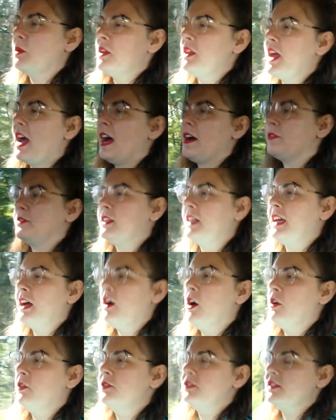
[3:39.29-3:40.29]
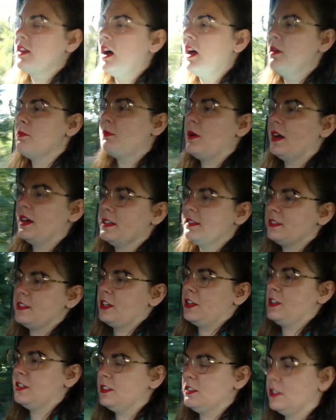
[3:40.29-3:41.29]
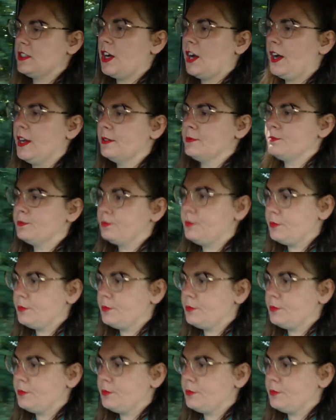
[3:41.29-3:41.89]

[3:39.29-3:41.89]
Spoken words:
when you have to get off site by a certain time.